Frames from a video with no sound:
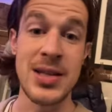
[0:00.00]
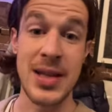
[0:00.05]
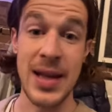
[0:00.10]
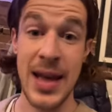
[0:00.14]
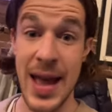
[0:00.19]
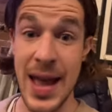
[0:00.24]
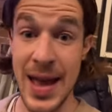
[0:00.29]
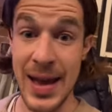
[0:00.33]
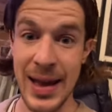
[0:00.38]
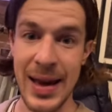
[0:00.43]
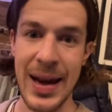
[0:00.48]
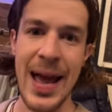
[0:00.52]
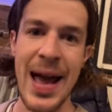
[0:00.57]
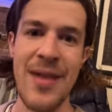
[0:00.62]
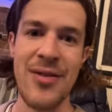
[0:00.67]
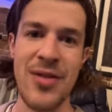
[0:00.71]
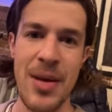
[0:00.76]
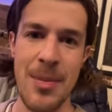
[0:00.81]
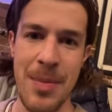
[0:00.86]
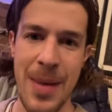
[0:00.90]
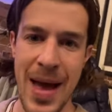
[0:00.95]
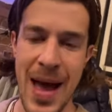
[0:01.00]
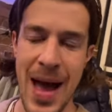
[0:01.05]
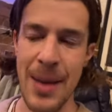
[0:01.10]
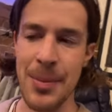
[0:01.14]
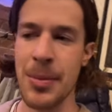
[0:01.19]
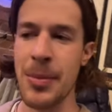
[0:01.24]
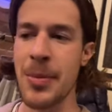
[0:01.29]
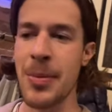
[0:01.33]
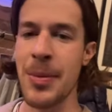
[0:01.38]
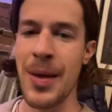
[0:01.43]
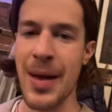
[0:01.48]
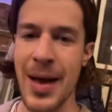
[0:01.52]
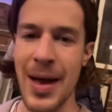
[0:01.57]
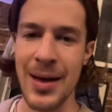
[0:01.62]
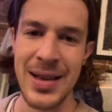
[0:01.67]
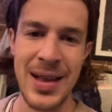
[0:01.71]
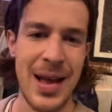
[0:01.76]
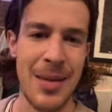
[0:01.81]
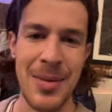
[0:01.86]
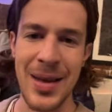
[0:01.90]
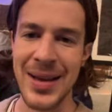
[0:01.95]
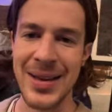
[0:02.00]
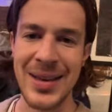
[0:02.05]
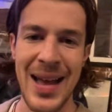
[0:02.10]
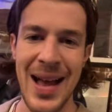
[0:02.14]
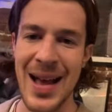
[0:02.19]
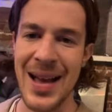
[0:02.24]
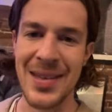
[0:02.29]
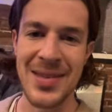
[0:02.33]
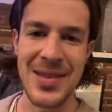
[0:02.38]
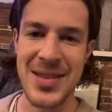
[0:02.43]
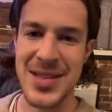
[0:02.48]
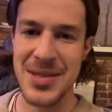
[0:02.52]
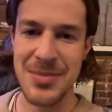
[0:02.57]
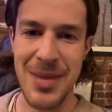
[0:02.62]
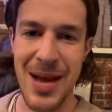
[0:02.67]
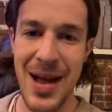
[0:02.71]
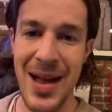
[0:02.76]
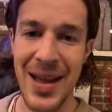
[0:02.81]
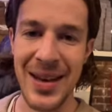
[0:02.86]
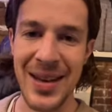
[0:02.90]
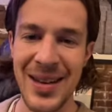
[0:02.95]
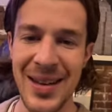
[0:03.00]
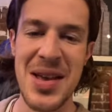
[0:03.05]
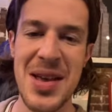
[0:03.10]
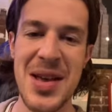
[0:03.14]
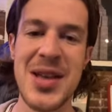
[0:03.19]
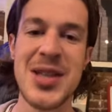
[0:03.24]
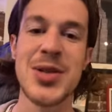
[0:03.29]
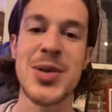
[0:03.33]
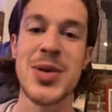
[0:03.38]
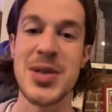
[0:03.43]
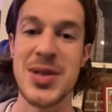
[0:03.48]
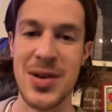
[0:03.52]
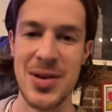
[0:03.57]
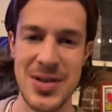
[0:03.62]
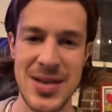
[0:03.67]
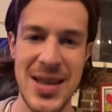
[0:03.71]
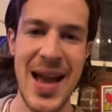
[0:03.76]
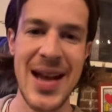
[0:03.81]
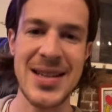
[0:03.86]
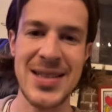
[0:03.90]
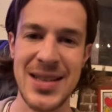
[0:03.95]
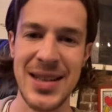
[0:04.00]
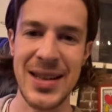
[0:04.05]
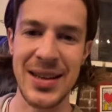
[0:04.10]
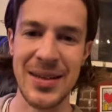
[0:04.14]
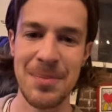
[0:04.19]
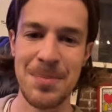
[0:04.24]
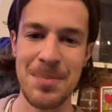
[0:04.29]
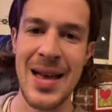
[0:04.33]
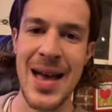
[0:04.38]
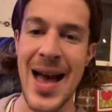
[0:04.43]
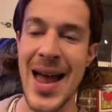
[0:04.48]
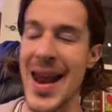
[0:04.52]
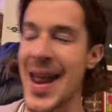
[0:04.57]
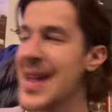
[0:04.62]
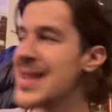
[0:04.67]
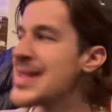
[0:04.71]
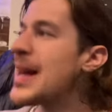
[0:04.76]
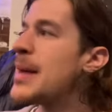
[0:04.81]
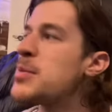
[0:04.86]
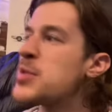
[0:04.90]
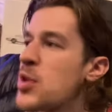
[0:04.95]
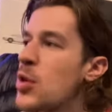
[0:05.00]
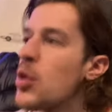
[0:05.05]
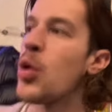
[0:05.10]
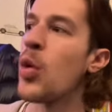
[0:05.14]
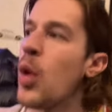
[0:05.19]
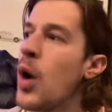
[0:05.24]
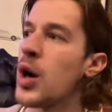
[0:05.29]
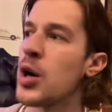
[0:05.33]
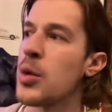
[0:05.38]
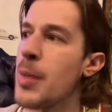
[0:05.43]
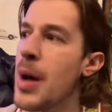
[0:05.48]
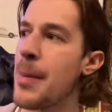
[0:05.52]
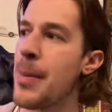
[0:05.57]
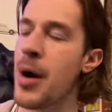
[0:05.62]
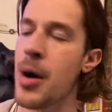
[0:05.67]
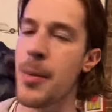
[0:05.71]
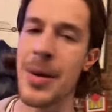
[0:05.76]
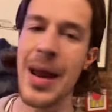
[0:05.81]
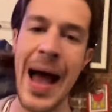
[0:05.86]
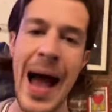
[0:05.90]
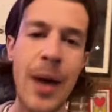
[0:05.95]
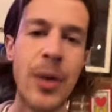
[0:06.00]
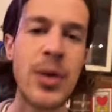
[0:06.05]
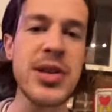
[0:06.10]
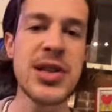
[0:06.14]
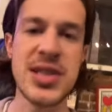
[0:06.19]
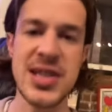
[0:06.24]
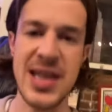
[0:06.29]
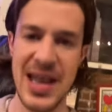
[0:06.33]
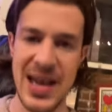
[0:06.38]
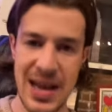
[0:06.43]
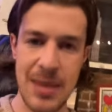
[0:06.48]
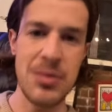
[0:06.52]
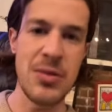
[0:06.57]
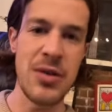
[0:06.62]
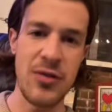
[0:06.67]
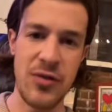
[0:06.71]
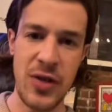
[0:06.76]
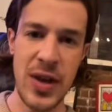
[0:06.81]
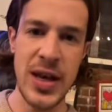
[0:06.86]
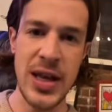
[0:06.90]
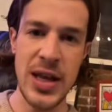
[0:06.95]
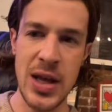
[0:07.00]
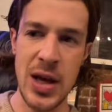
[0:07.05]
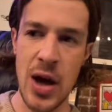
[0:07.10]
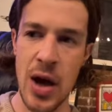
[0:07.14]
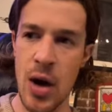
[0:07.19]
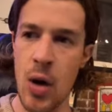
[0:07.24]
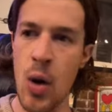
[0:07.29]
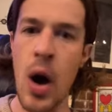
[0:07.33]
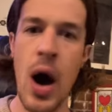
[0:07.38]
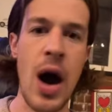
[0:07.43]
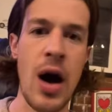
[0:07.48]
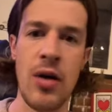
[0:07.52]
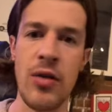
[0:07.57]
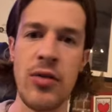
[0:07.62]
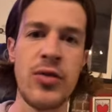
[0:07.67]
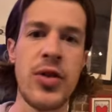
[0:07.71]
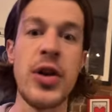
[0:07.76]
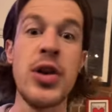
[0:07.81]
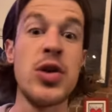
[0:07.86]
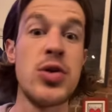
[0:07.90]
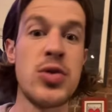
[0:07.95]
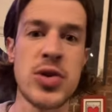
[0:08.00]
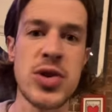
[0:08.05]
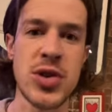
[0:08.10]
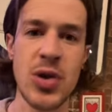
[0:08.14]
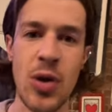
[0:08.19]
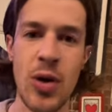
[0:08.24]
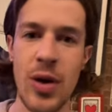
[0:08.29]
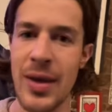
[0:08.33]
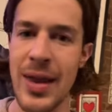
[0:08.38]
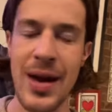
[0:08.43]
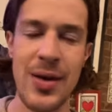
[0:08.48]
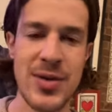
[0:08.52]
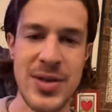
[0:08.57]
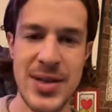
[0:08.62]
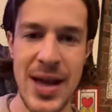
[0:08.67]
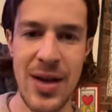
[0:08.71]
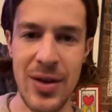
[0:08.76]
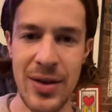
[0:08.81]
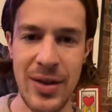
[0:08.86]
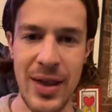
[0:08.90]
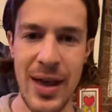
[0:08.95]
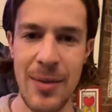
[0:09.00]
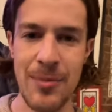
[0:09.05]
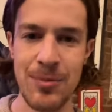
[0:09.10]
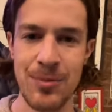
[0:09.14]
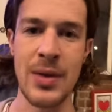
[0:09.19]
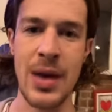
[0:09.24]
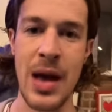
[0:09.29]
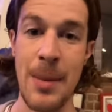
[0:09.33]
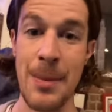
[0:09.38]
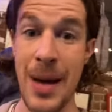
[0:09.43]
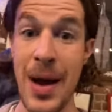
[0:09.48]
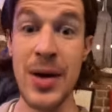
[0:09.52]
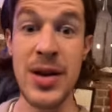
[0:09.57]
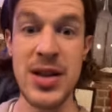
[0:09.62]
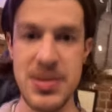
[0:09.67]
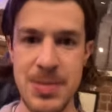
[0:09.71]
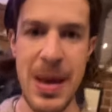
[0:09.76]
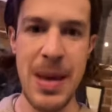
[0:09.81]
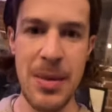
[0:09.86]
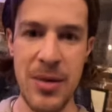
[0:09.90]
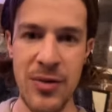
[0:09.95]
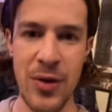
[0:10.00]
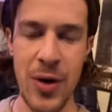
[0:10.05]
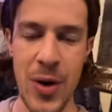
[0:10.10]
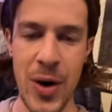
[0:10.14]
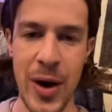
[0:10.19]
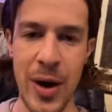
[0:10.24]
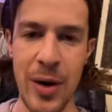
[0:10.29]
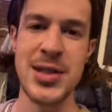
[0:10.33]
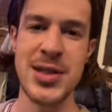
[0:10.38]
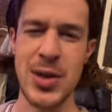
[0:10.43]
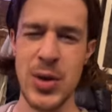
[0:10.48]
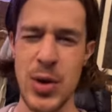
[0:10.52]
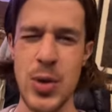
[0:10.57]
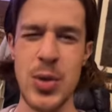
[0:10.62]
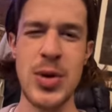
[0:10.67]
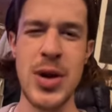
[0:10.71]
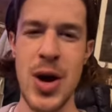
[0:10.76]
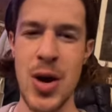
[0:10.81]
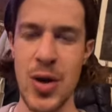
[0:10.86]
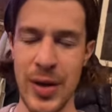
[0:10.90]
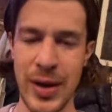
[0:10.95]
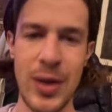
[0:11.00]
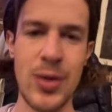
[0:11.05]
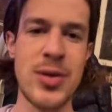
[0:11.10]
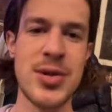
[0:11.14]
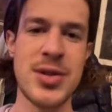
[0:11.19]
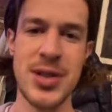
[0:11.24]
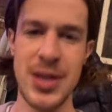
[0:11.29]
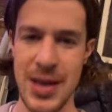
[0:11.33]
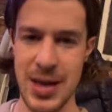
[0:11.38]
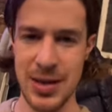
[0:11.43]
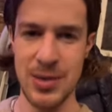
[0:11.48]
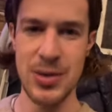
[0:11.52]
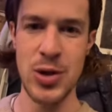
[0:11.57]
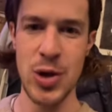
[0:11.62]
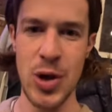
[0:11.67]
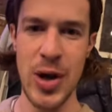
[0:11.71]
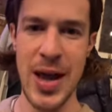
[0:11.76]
like, hey, can I have that back? Blah, blah, blah. I'm like, nah, this is mine. So we started texting. And anytime someone would walk into my apartment, I would send him the video of the new story that I was telling them about his baby photo. So he would know like it was in like good